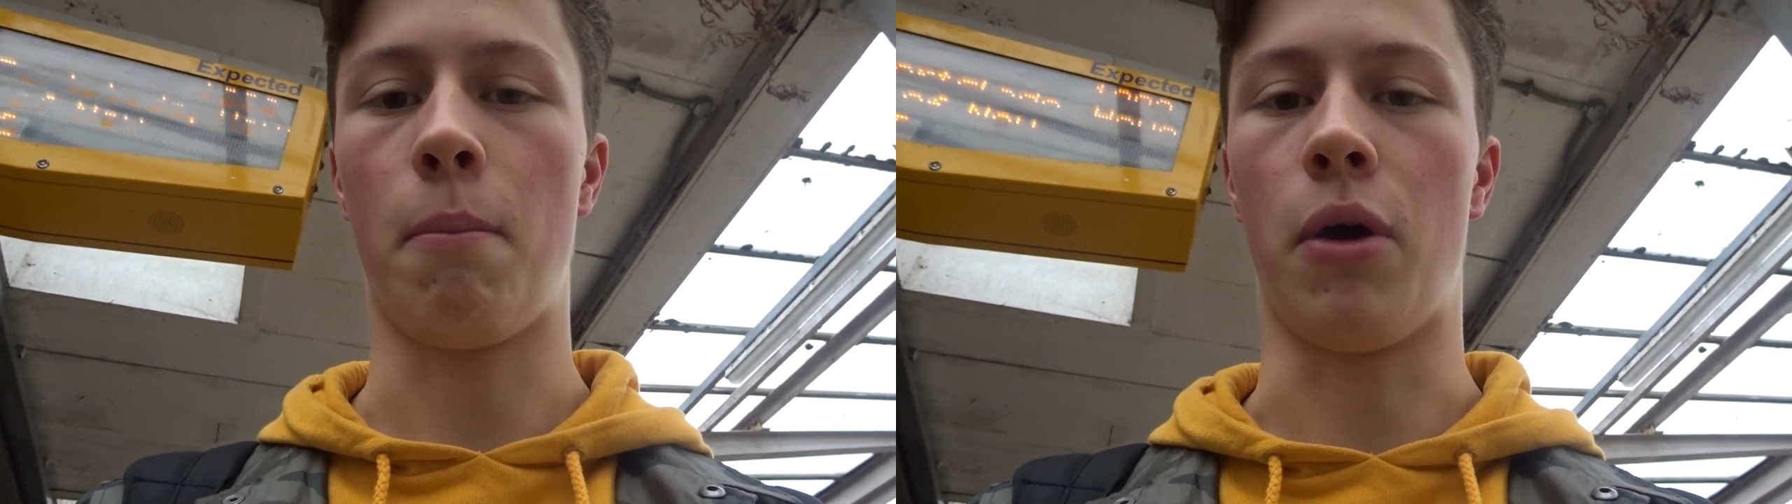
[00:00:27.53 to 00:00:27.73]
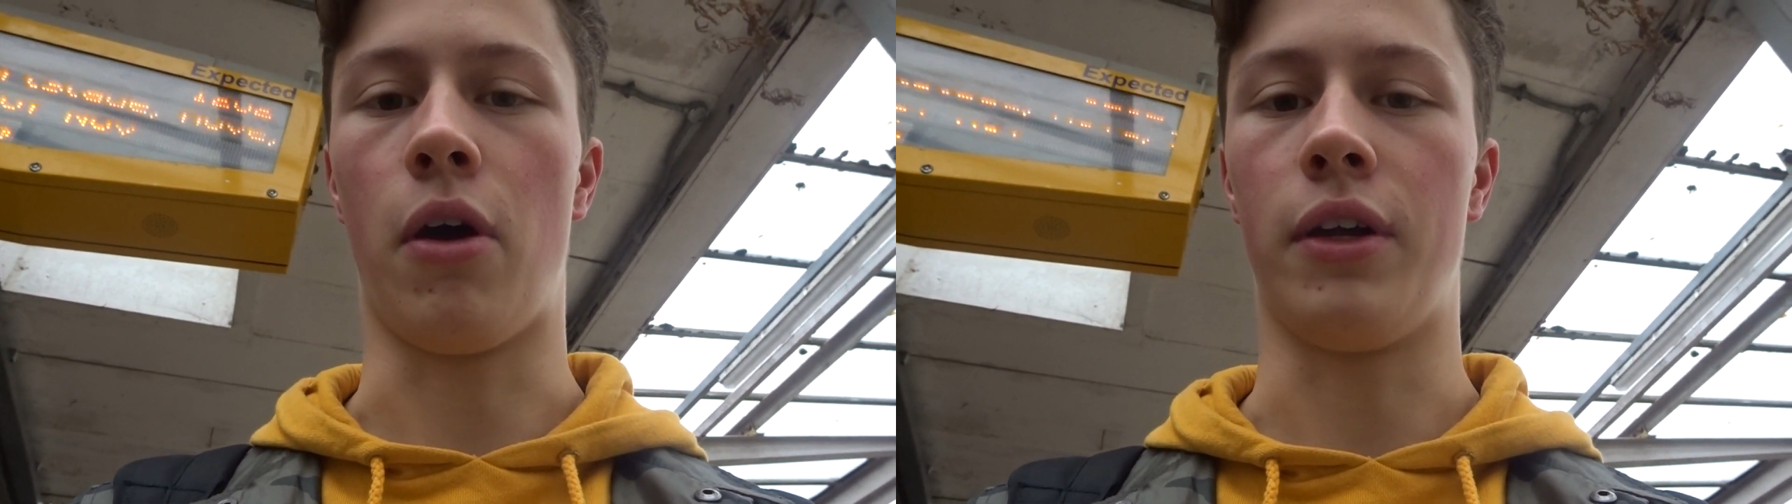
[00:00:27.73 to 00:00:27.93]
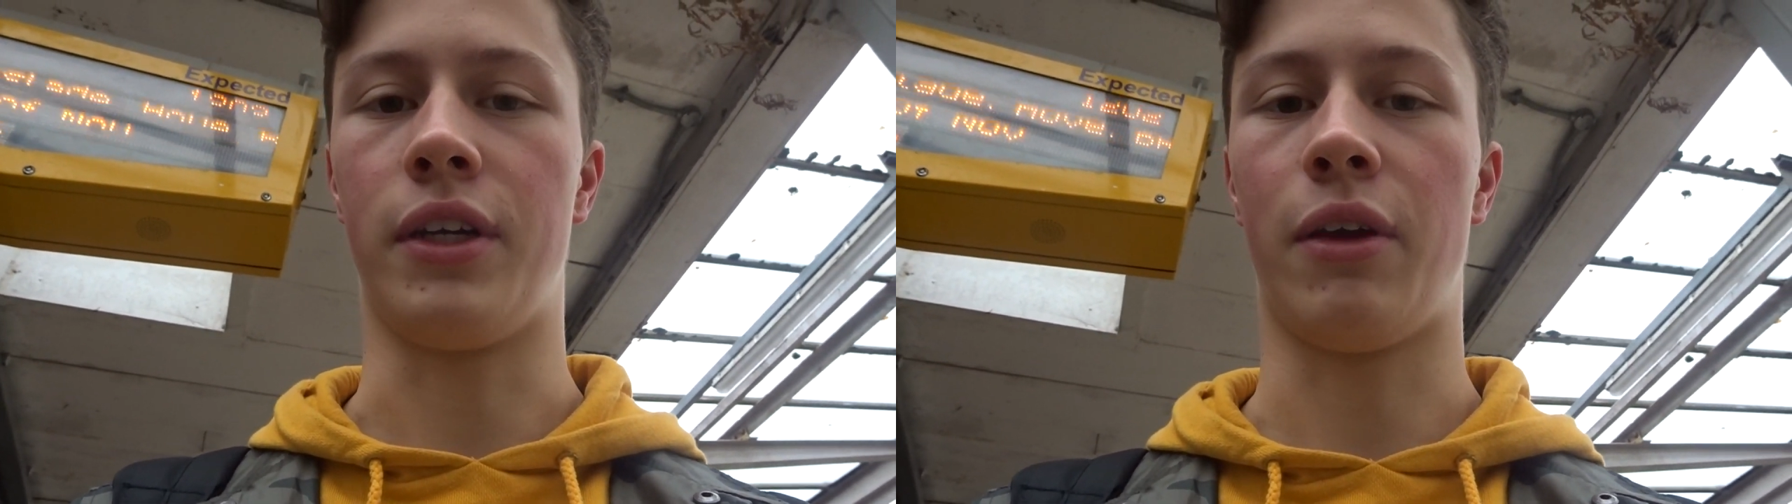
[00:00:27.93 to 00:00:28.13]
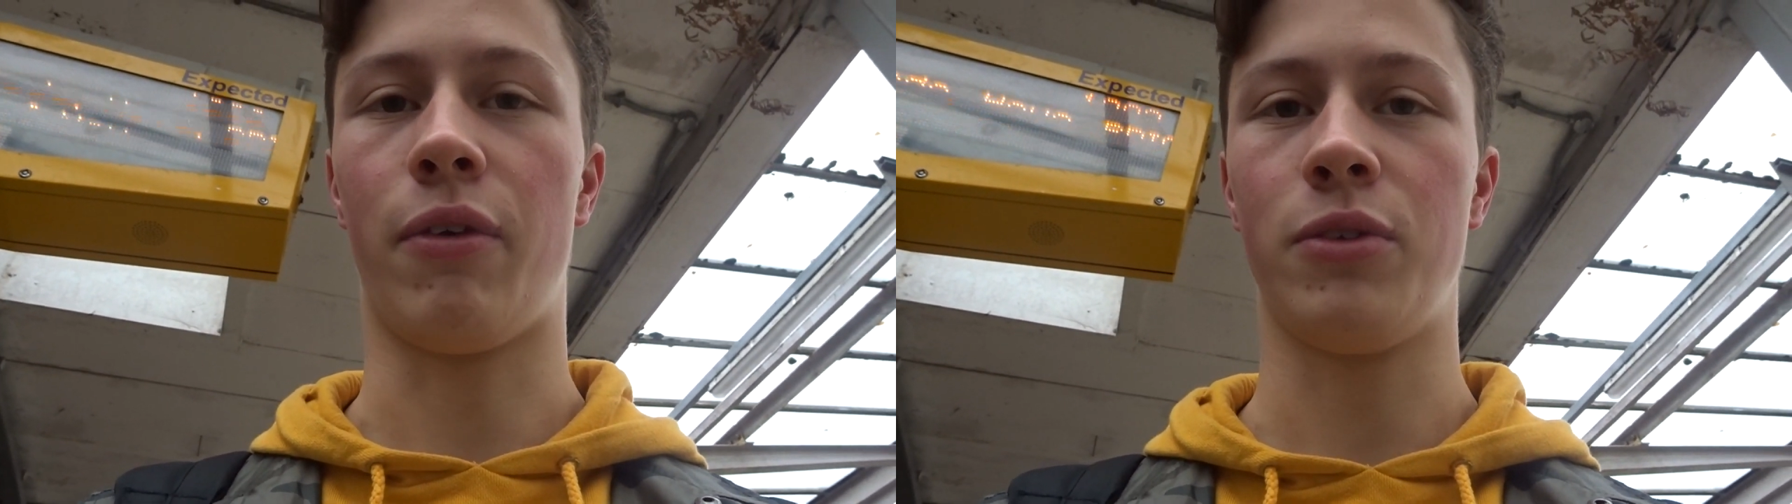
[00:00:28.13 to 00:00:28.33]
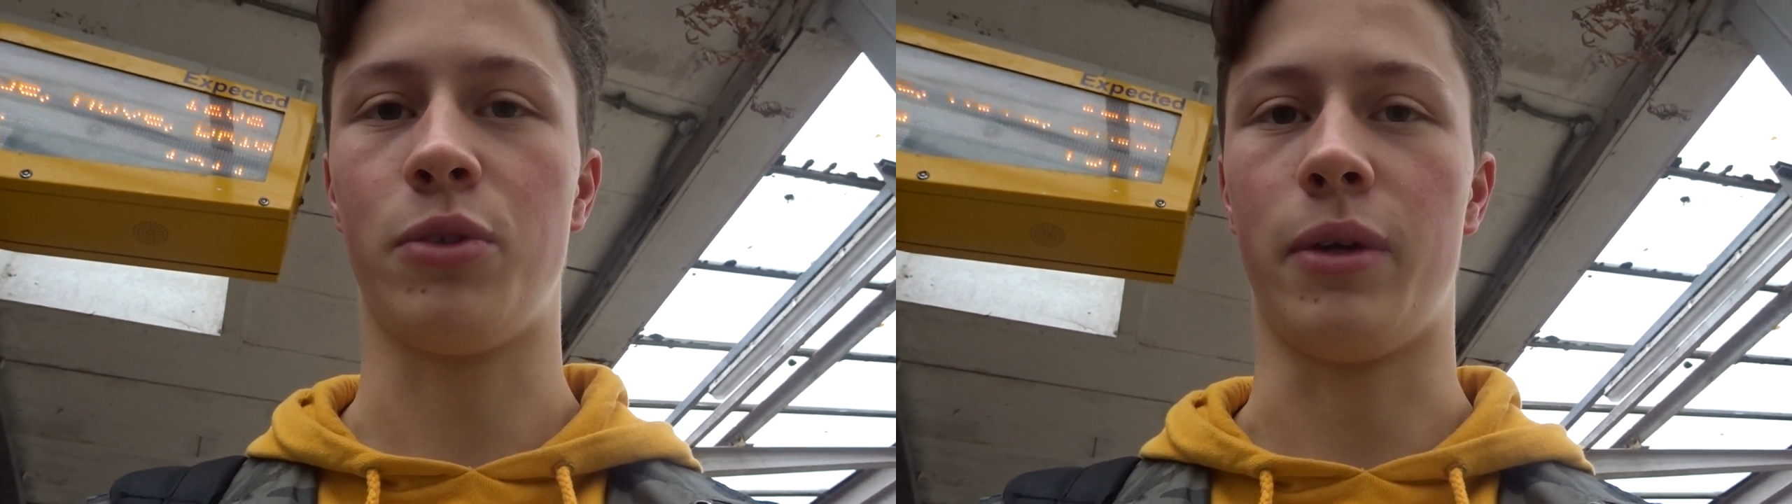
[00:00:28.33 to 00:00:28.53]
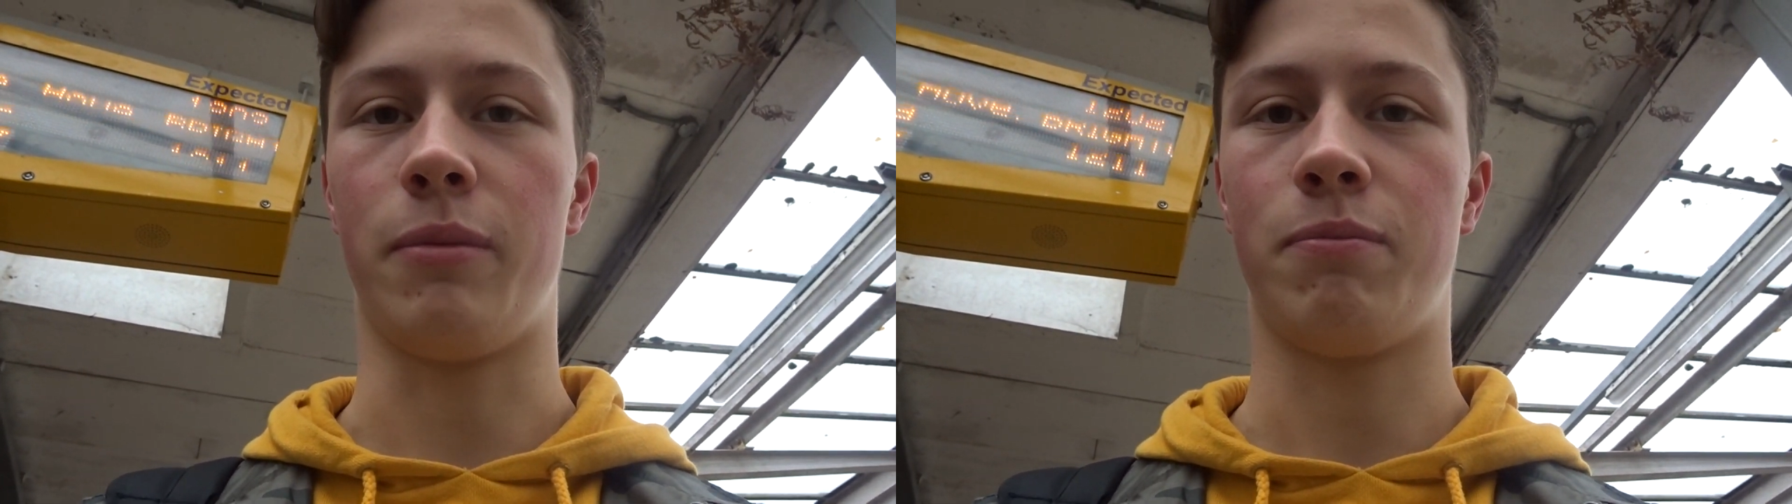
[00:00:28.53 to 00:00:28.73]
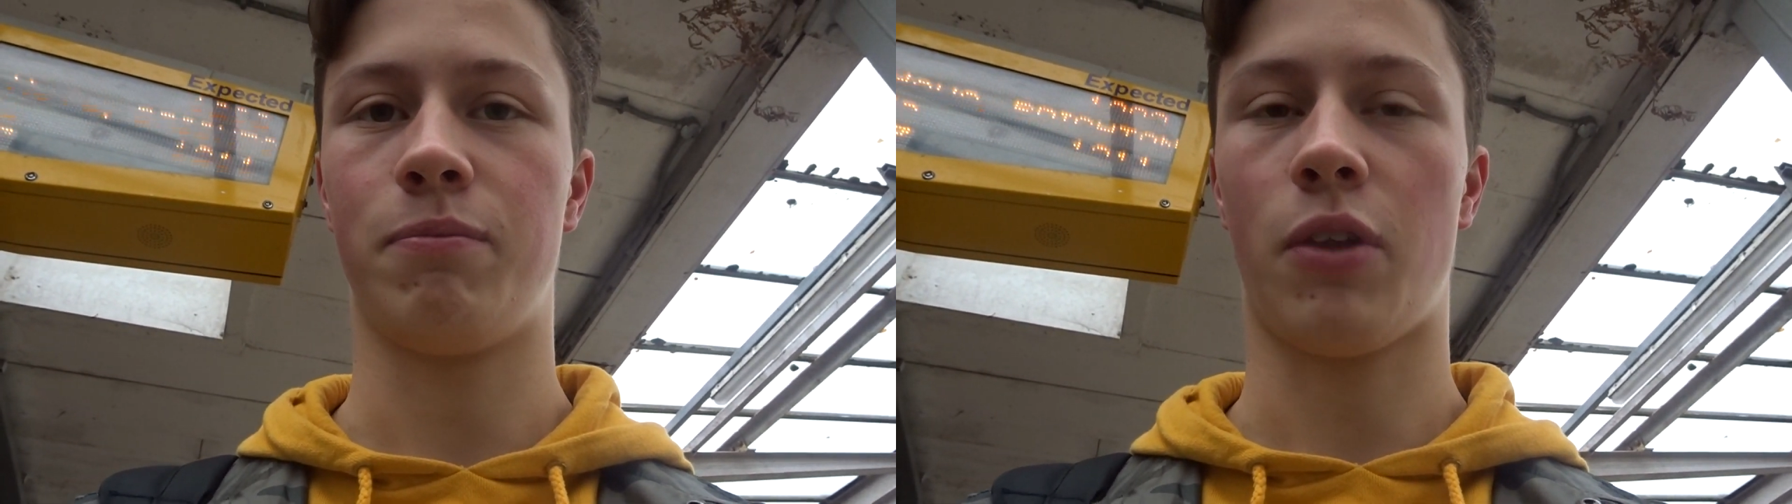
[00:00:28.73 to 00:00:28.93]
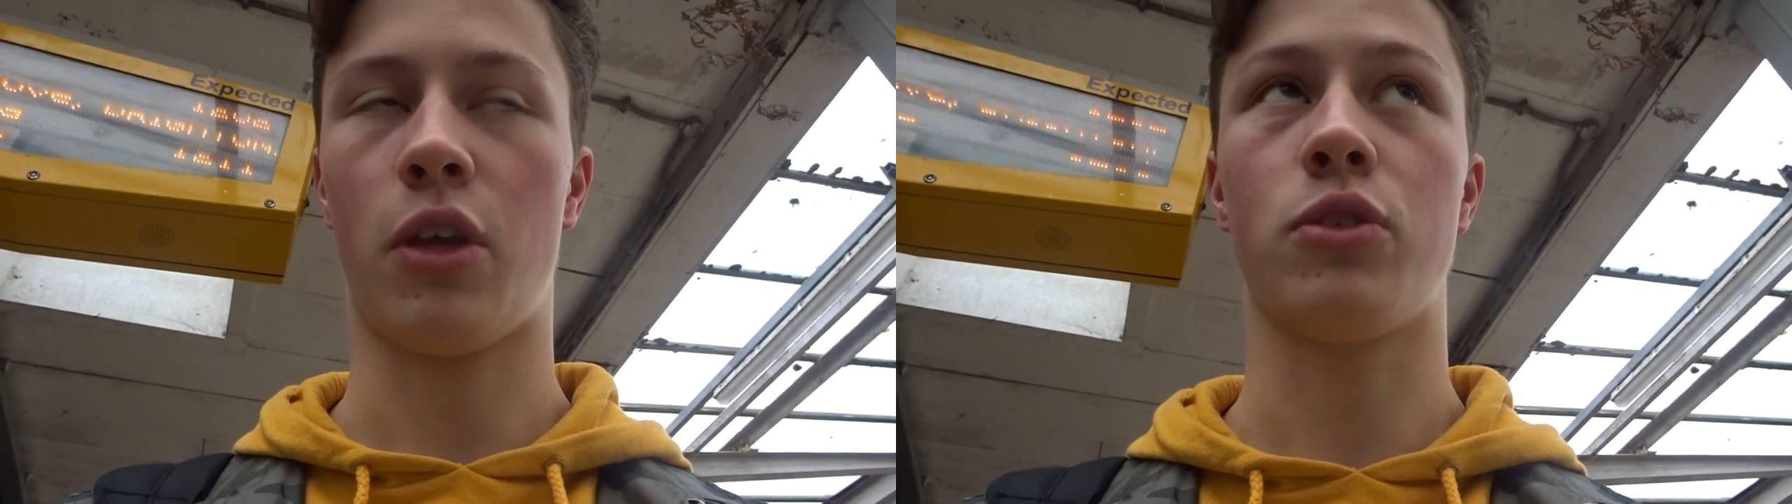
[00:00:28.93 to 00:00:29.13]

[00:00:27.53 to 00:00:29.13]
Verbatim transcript: but I didn't get around to it.